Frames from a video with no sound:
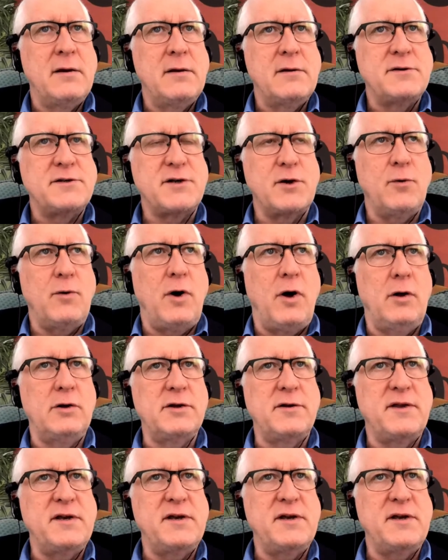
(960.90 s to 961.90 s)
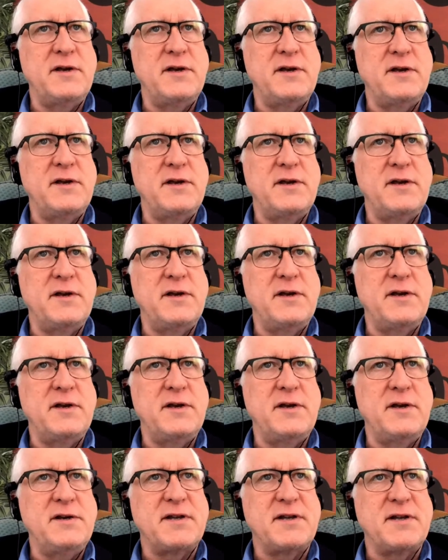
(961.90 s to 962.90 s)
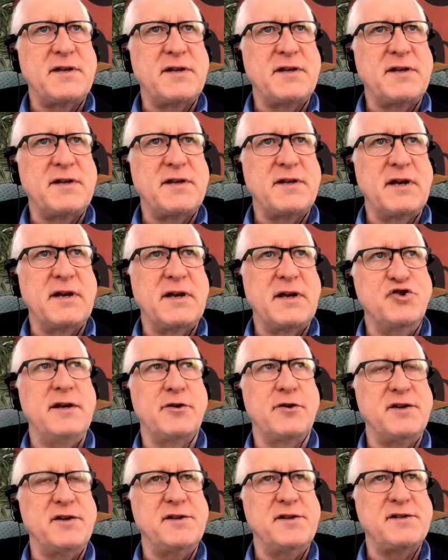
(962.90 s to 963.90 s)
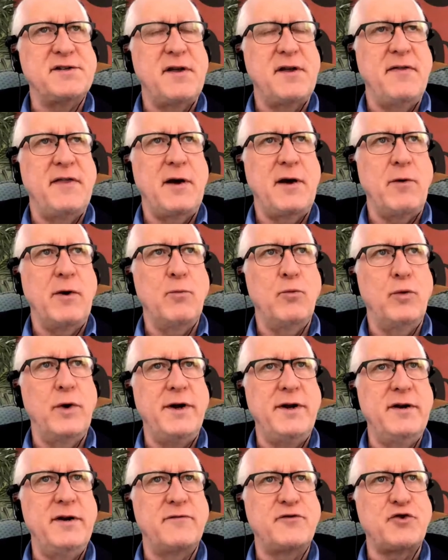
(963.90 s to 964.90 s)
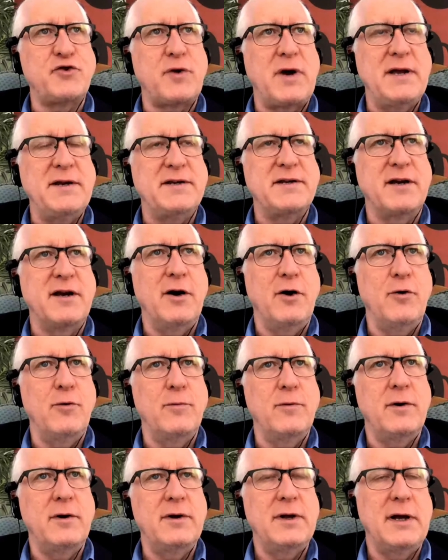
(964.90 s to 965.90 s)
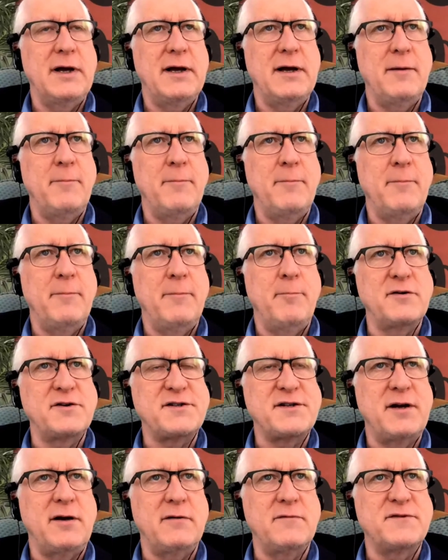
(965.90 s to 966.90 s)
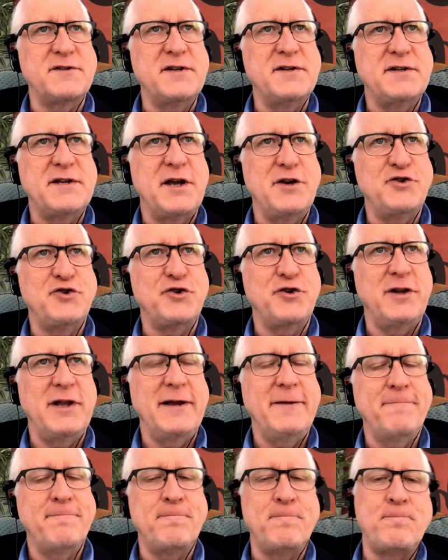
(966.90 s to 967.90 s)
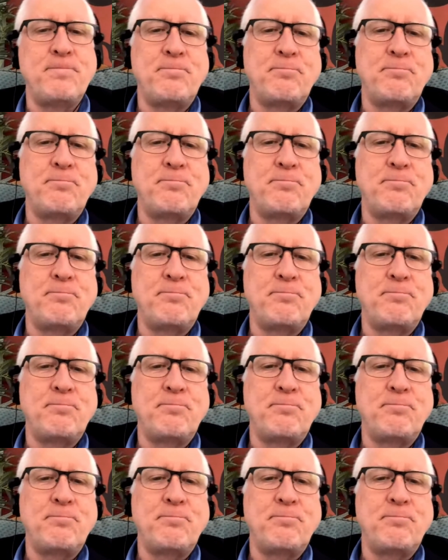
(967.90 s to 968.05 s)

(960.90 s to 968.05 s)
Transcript: So all of these things jolt us that we wouldn't have tried to go uh, by ourselves intentionally.